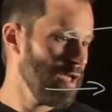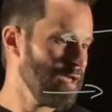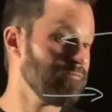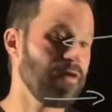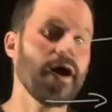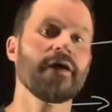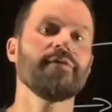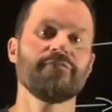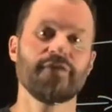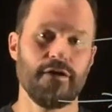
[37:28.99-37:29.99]

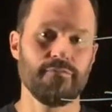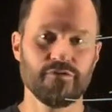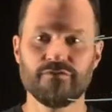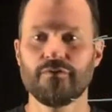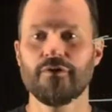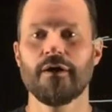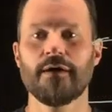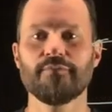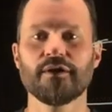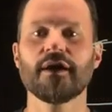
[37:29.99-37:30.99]
environment variables for your
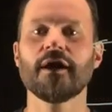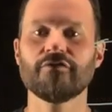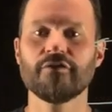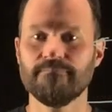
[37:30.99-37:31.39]
application.